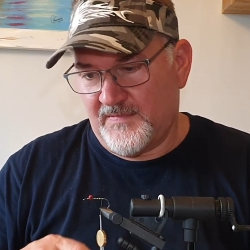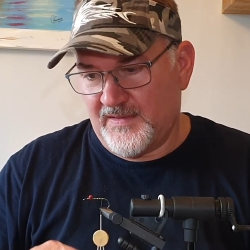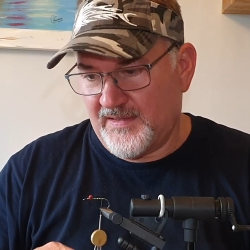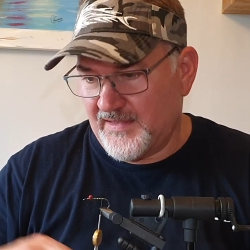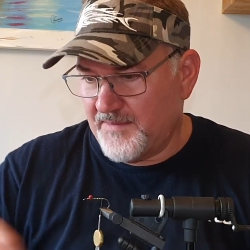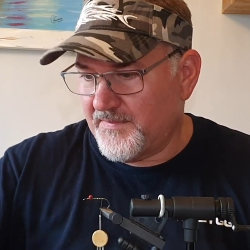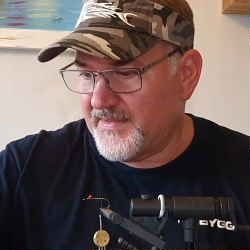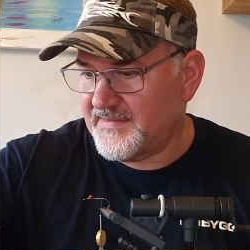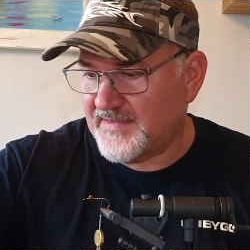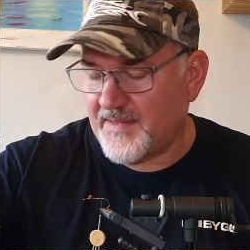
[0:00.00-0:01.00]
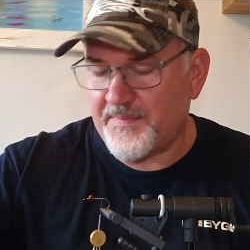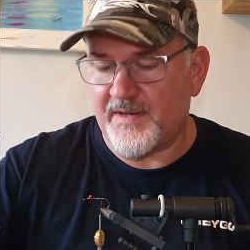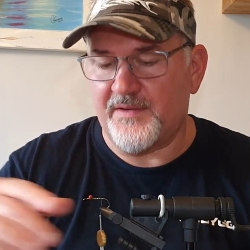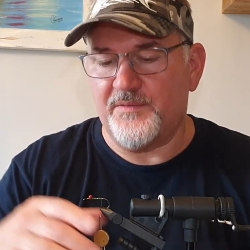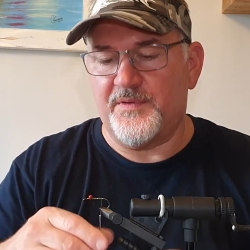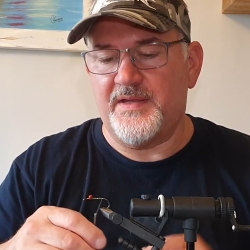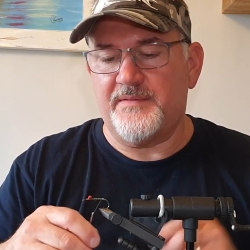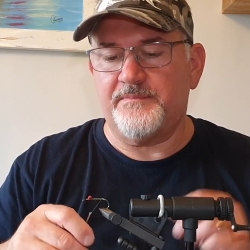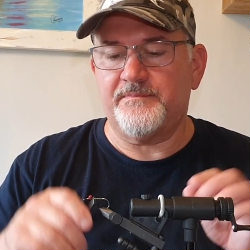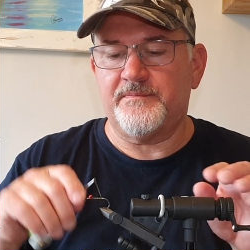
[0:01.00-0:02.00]
I'm going to get my zap out of the
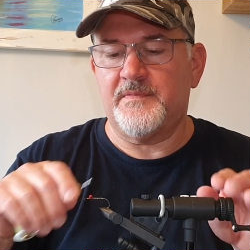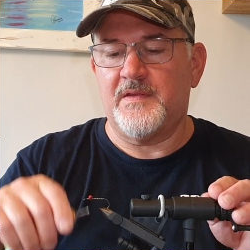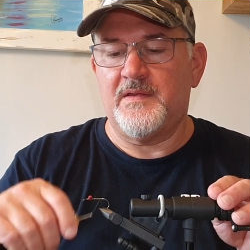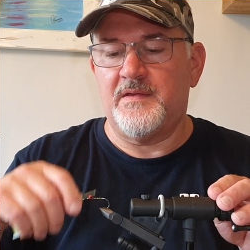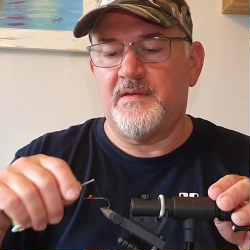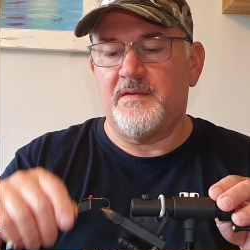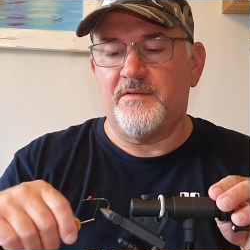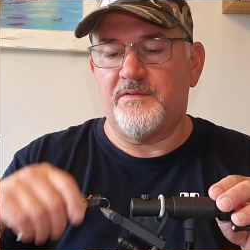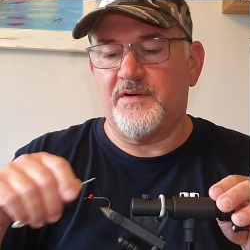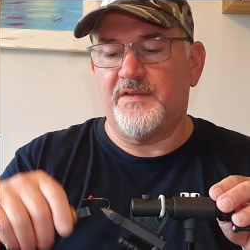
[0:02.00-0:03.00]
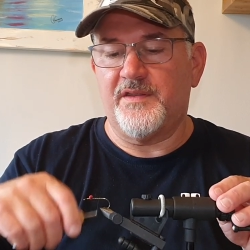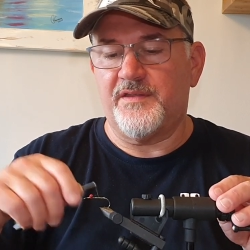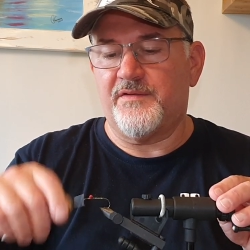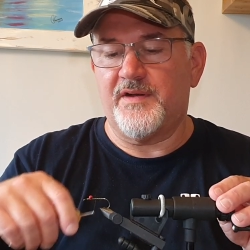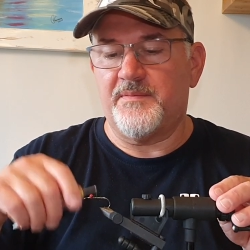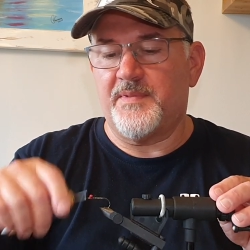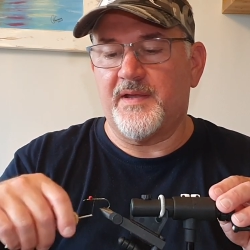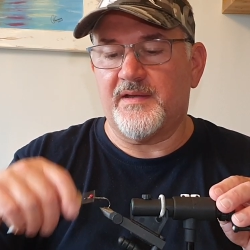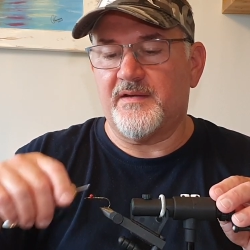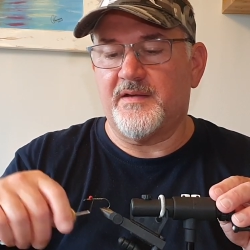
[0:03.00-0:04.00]
way. Run the thread
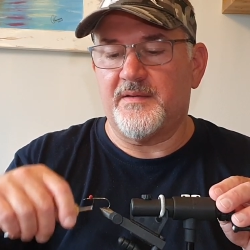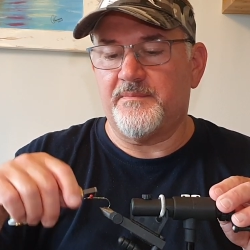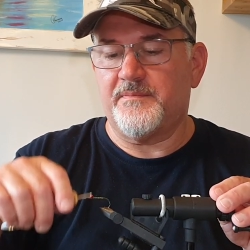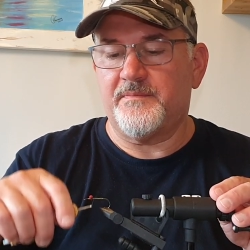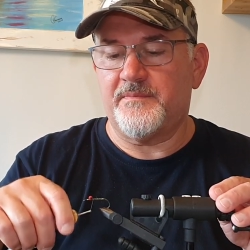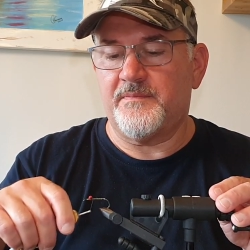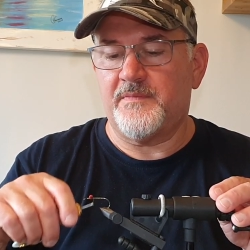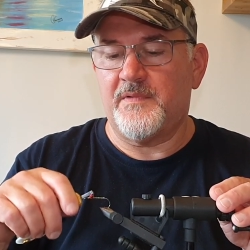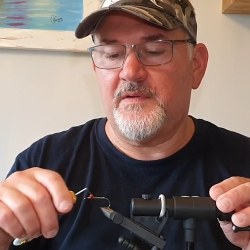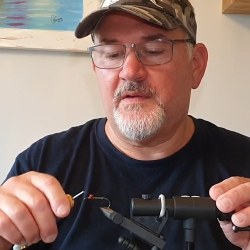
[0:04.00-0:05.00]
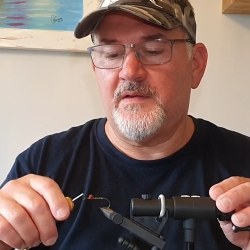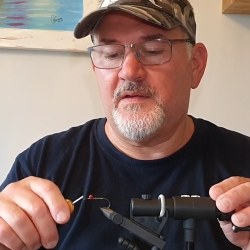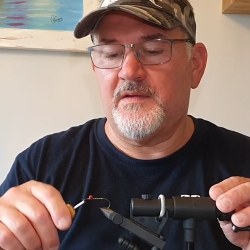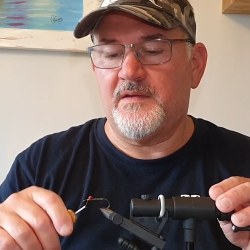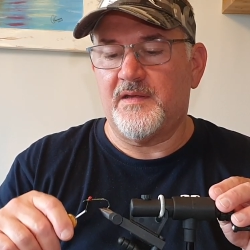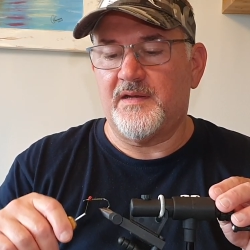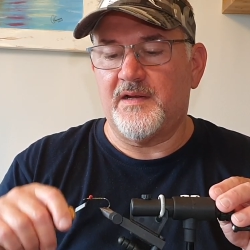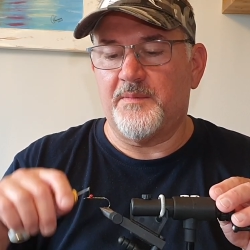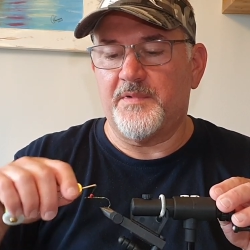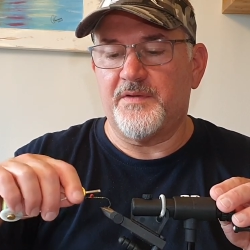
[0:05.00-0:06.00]
back up. And
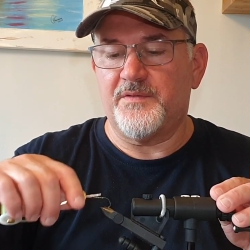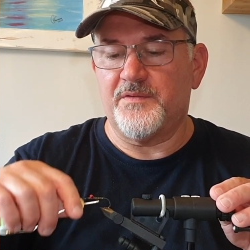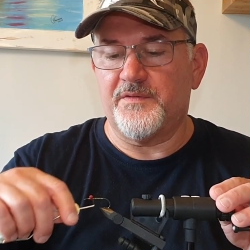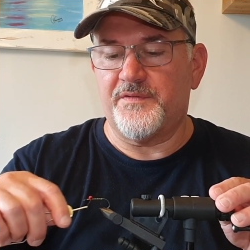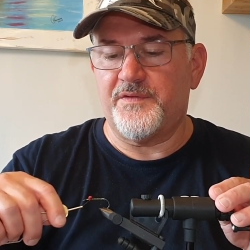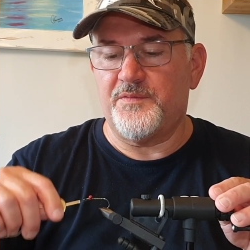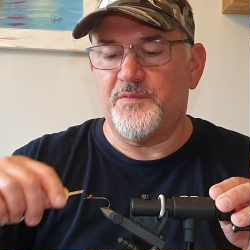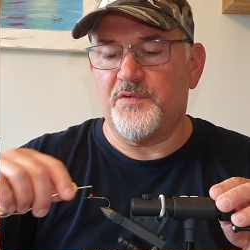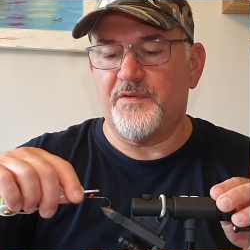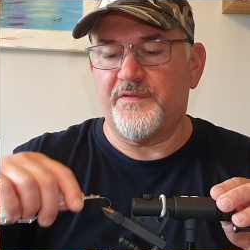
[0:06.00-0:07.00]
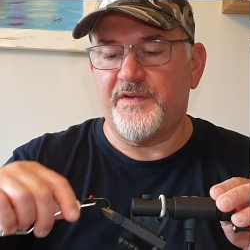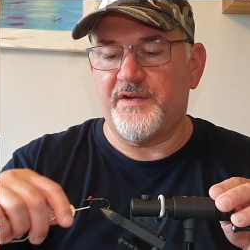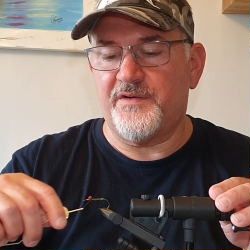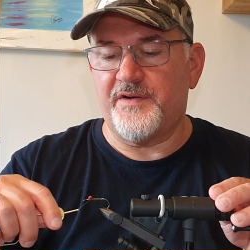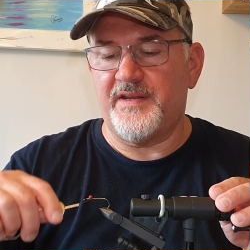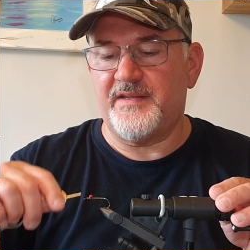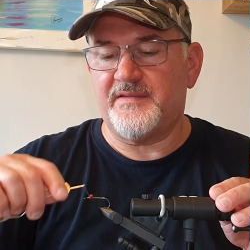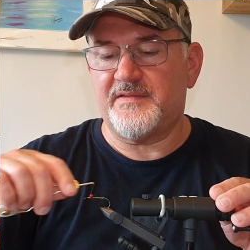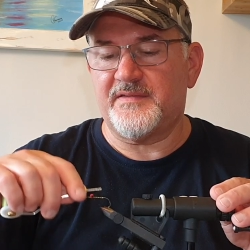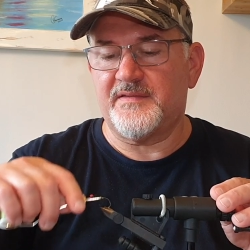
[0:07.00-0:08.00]
now I'm going to do a few more figure
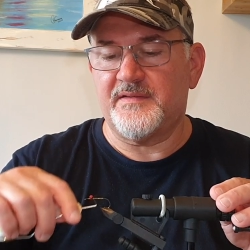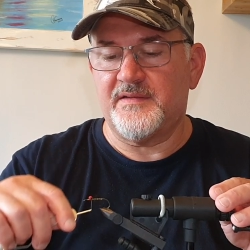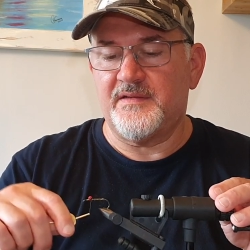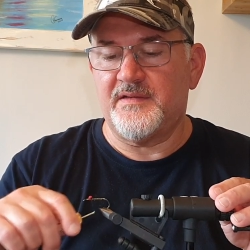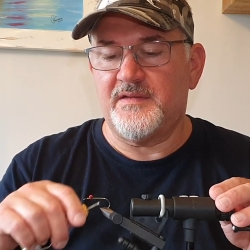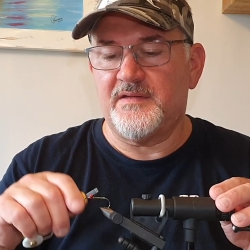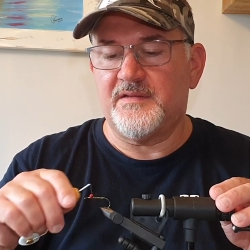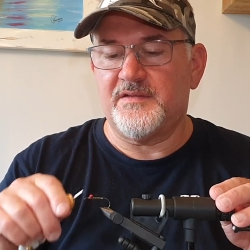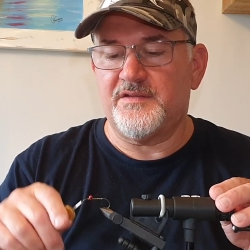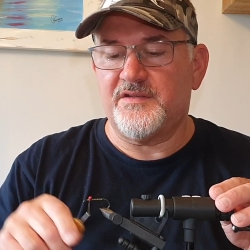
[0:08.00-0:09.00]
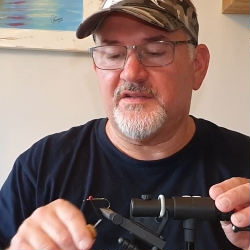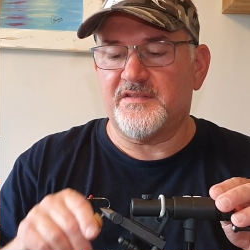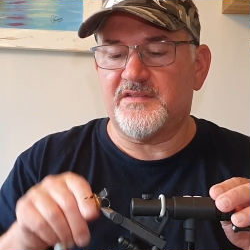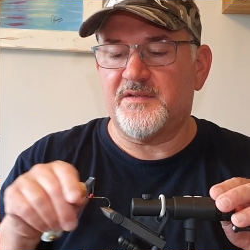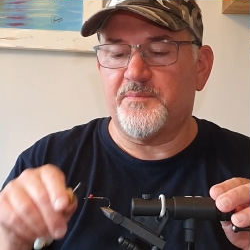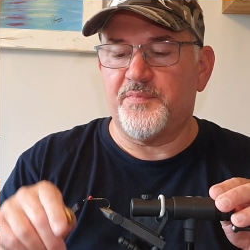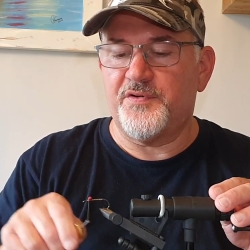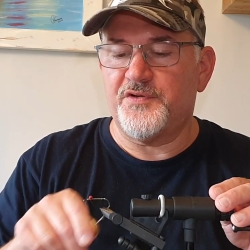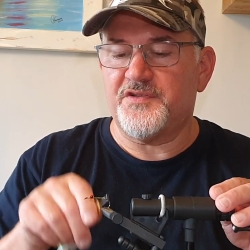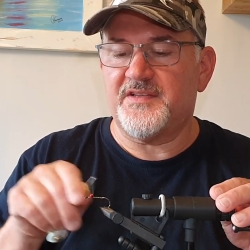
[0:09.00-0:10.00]
eights just to
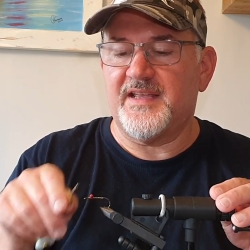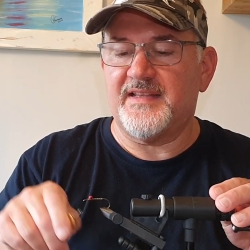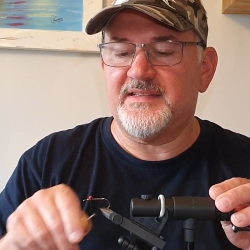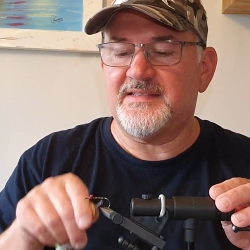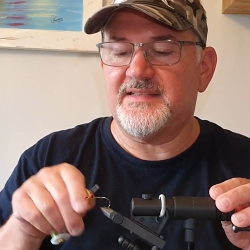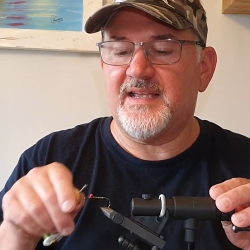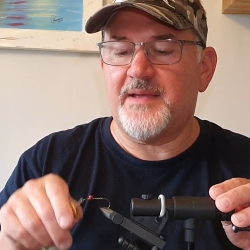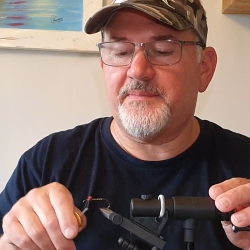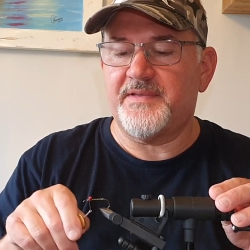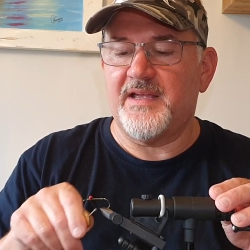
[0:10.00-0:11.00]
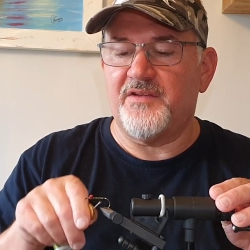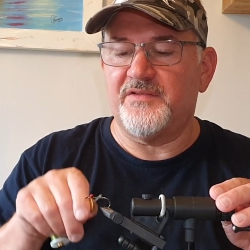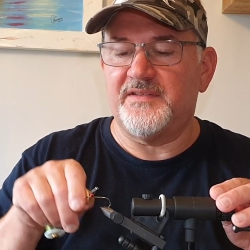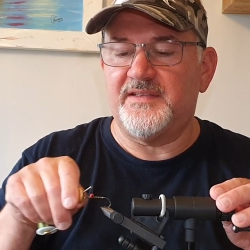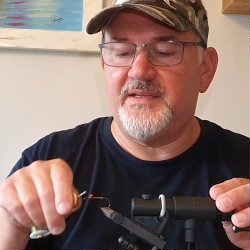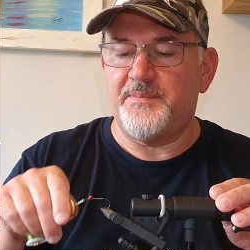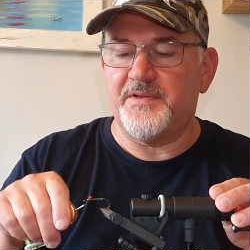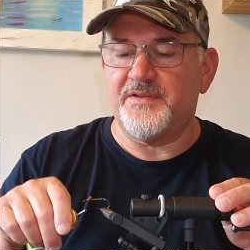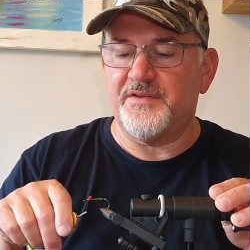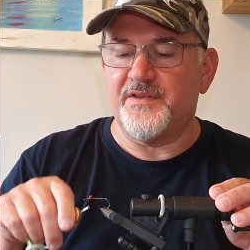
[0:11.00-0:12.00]
push that zap down deep
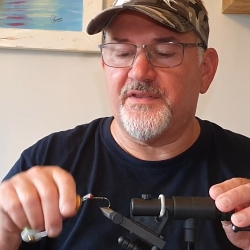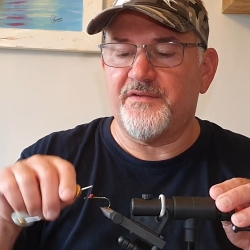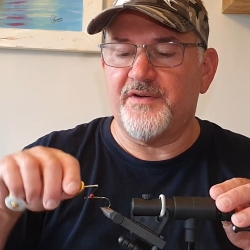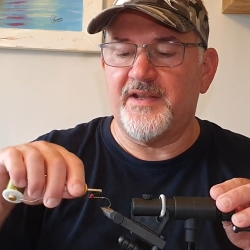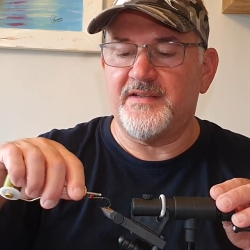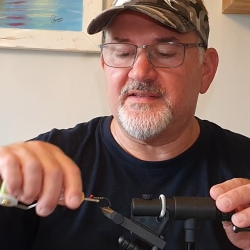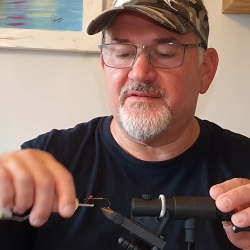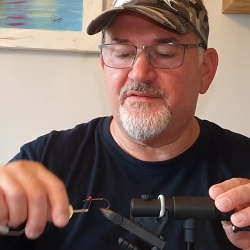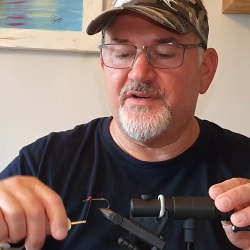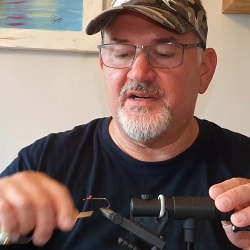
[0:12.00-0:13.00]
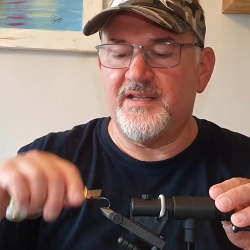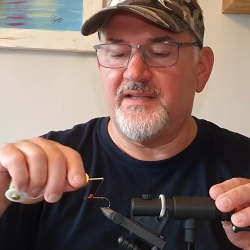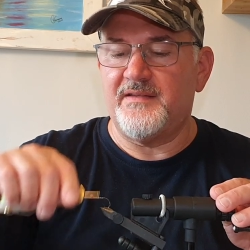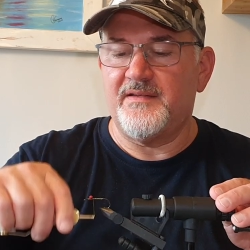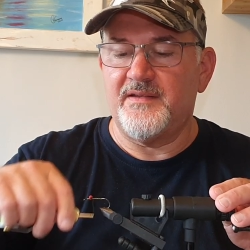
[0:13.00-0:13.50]
into the threads and really